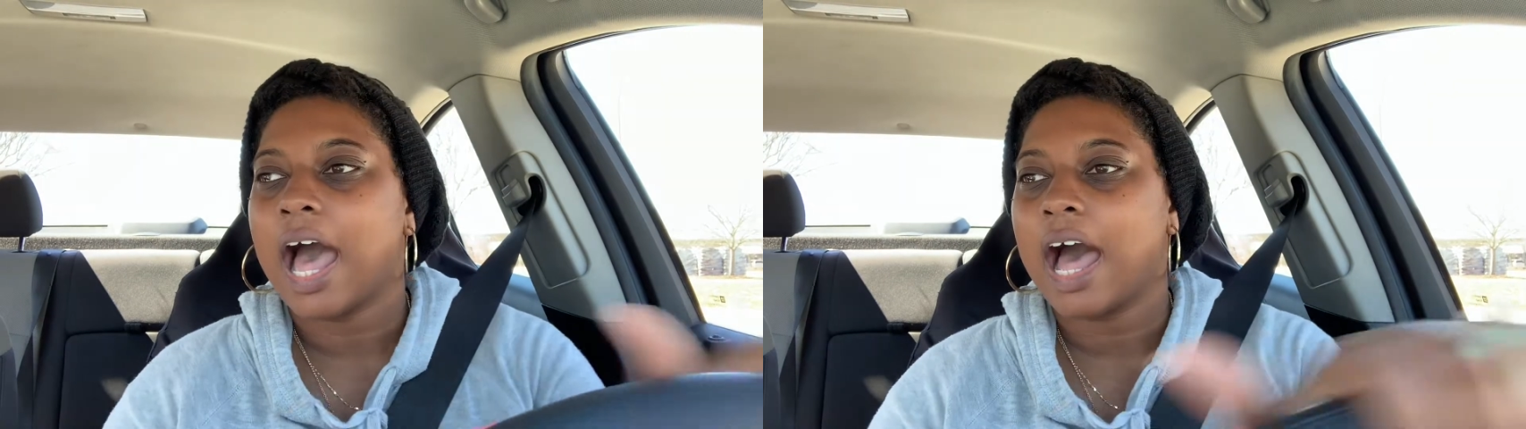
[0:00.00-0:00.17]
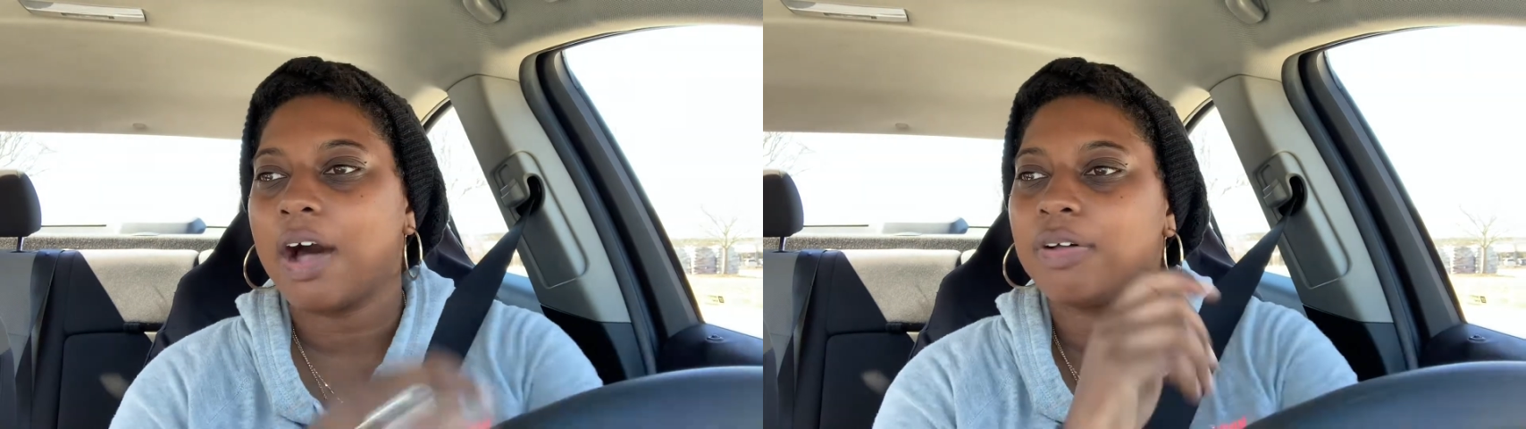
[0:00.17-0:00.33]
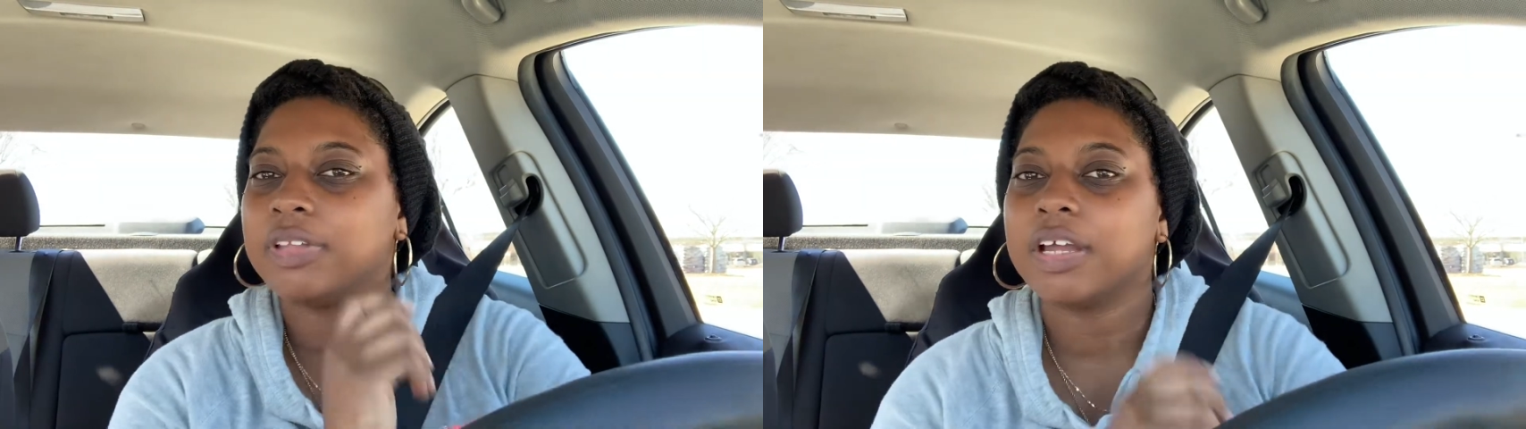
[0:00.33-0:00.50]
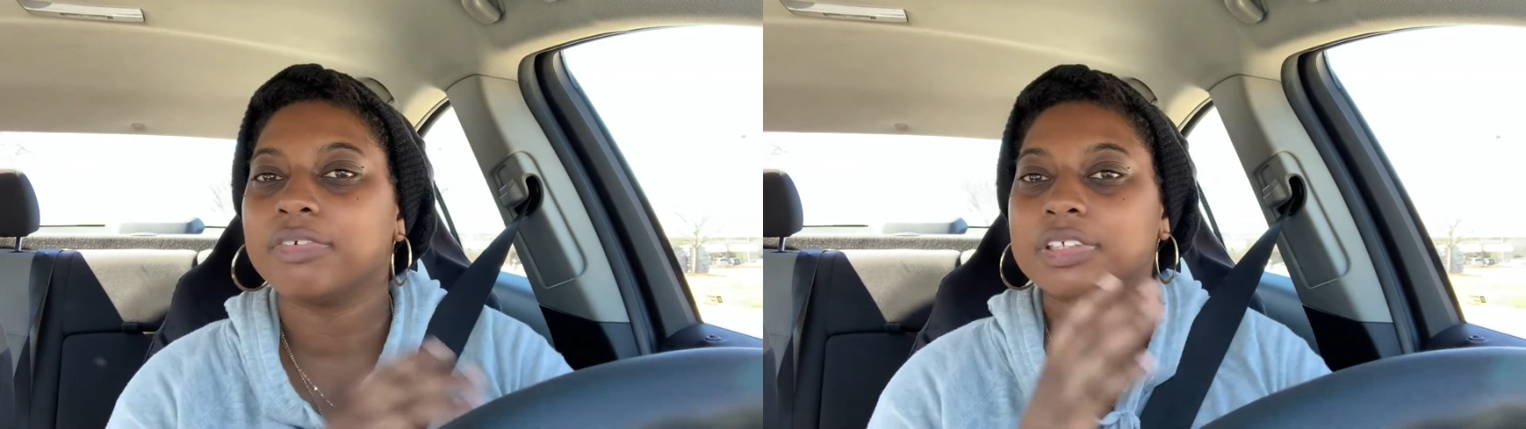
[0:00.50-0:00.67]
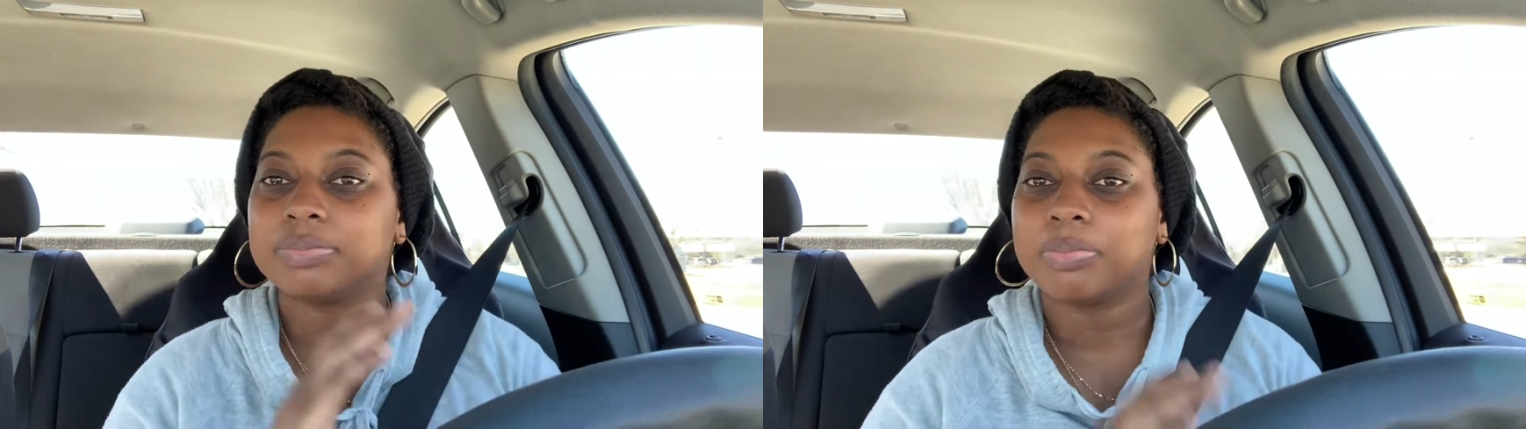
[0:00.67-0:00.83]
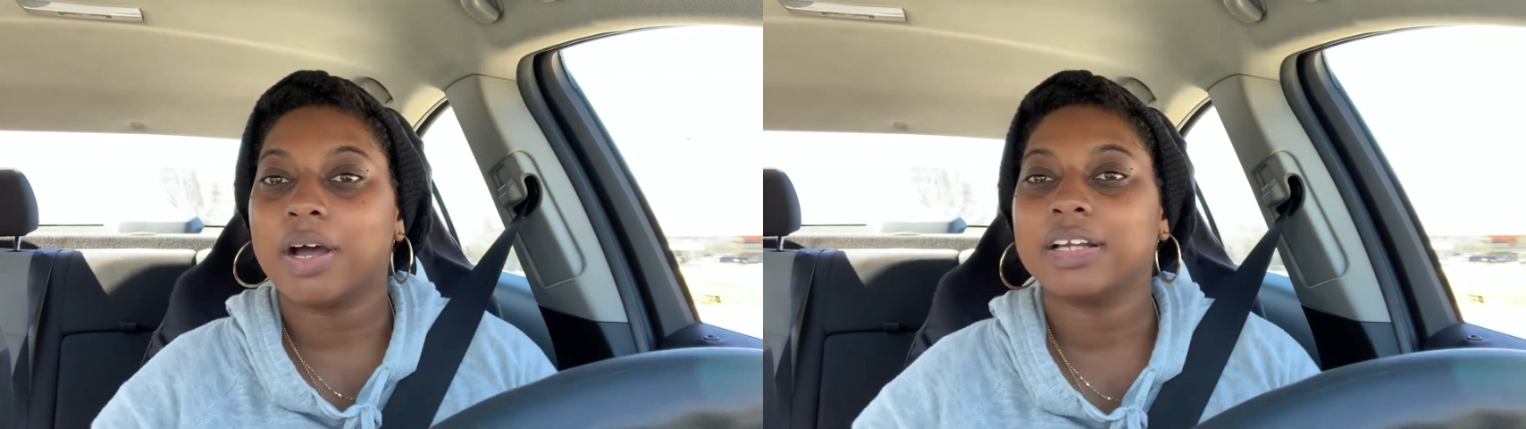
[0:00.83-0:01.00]
how they
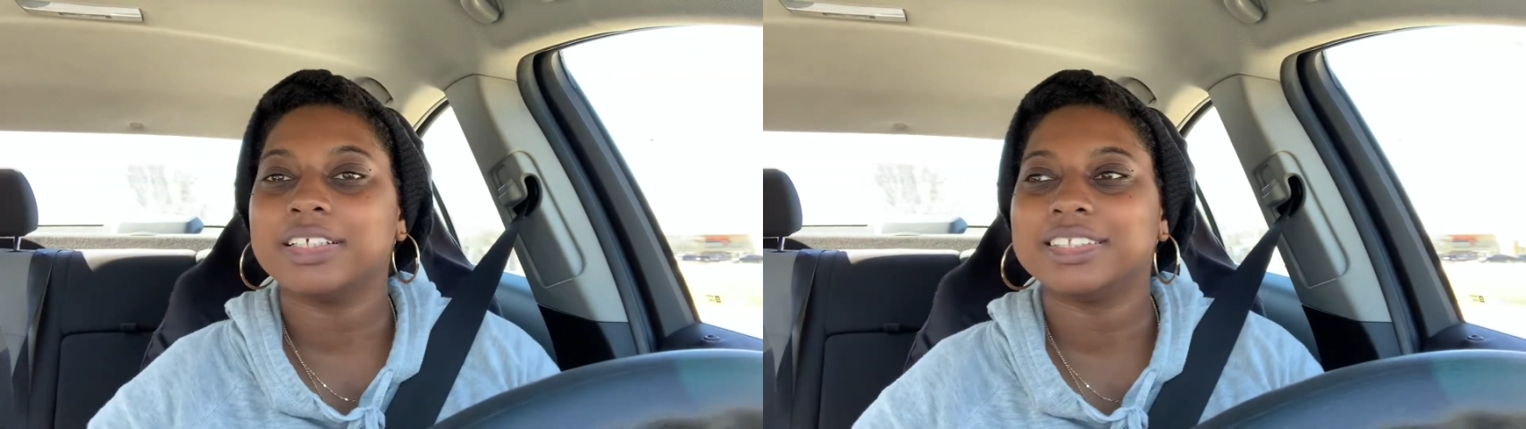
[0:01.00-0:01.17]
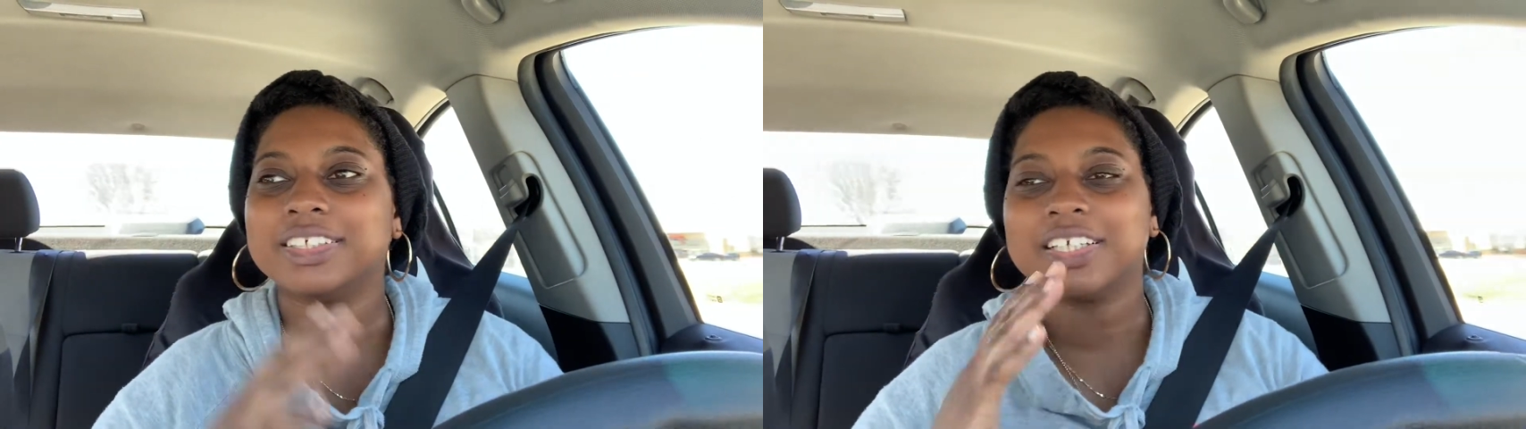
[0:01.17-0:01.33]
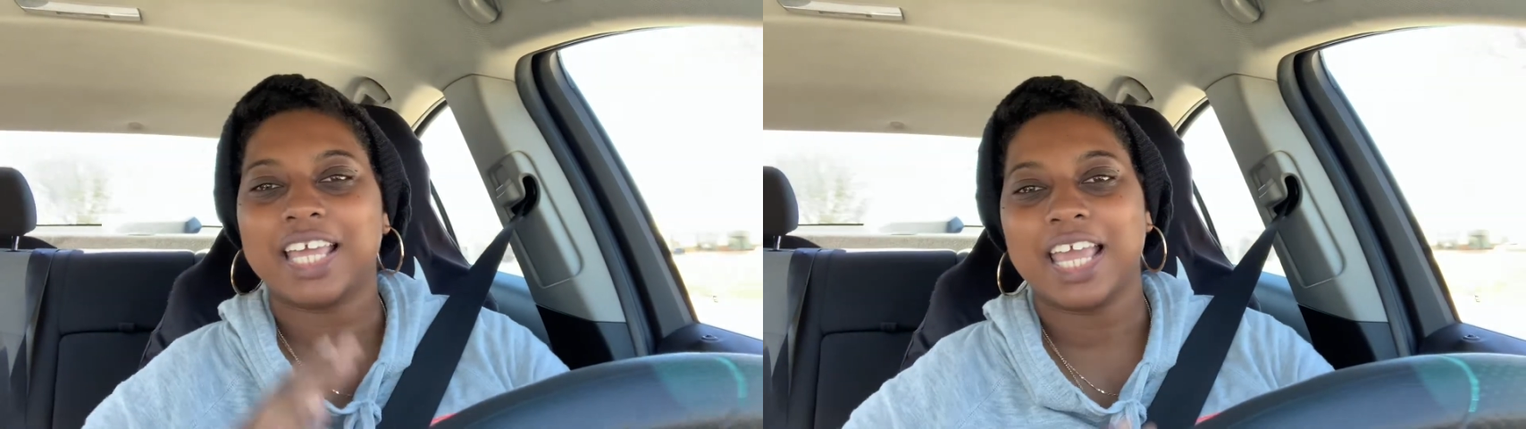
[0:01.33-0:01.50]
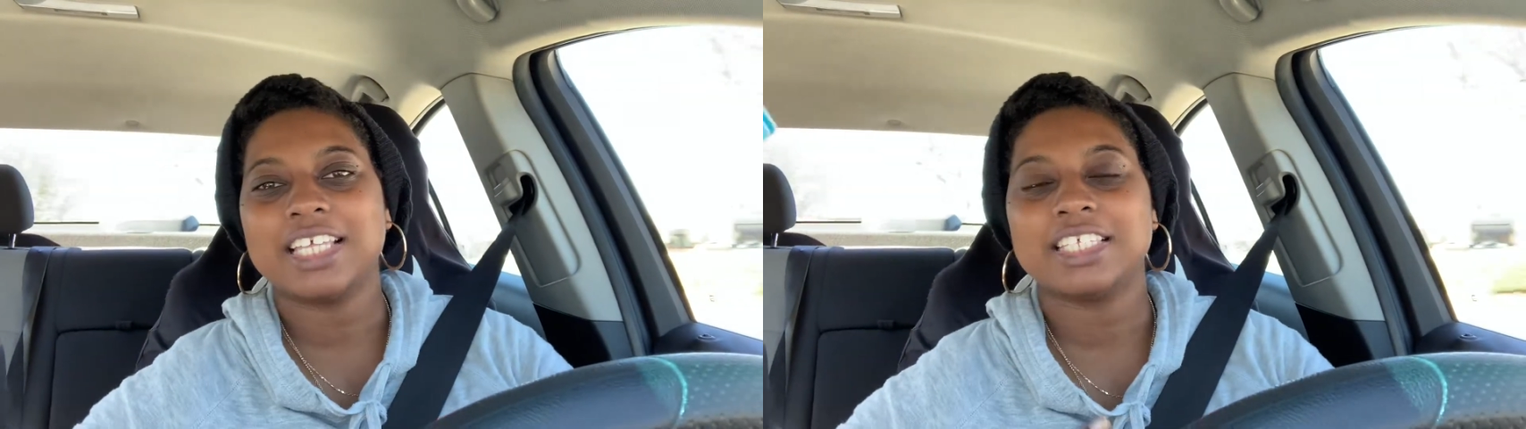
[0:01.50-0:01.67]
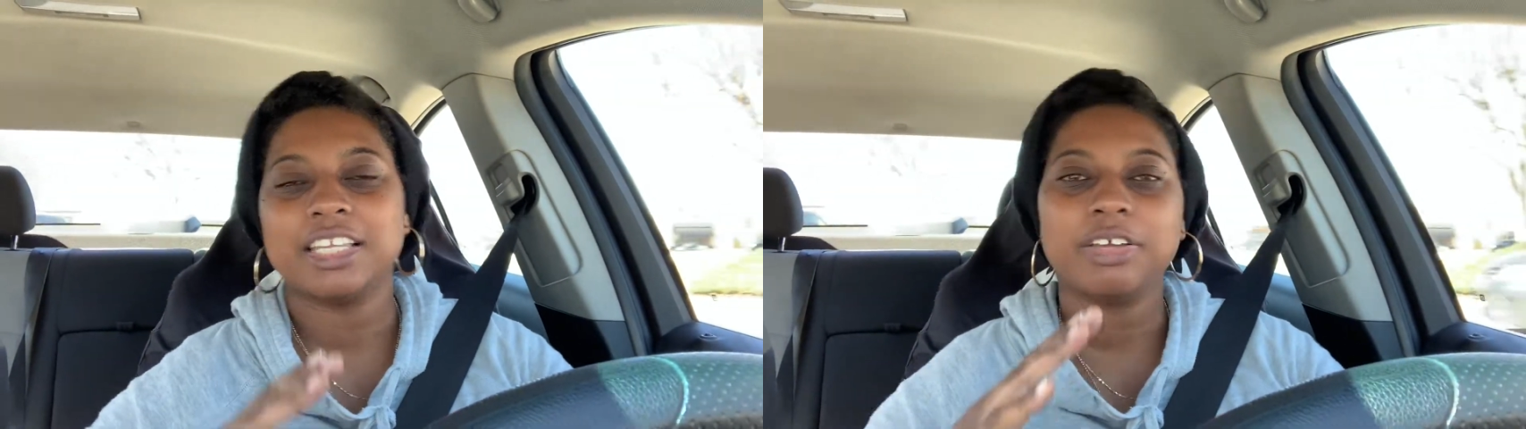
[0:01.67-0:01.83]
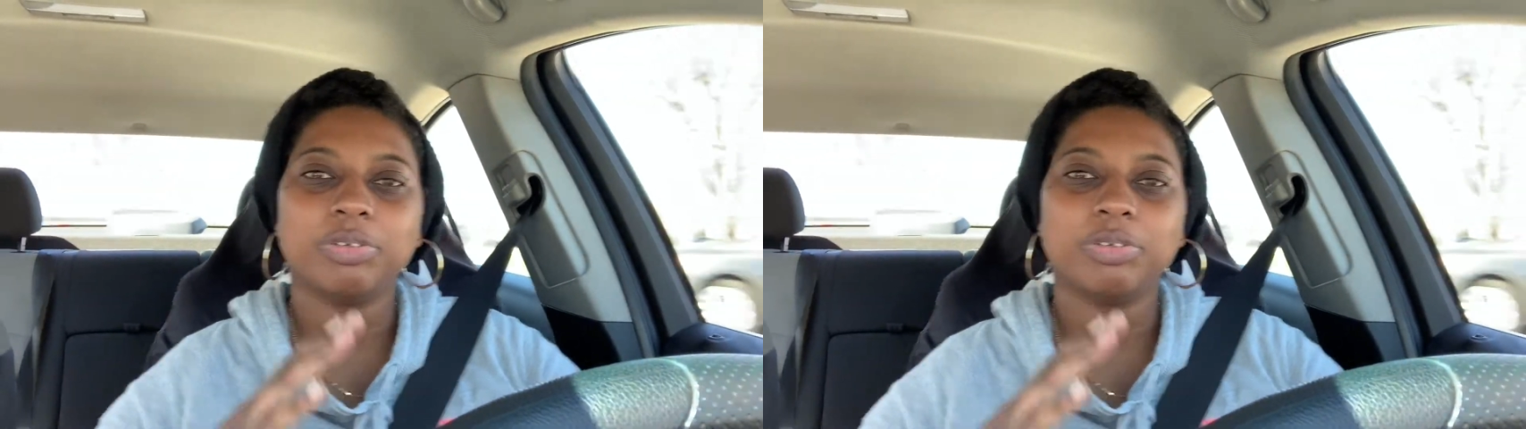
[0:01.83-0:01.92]
responded to Casey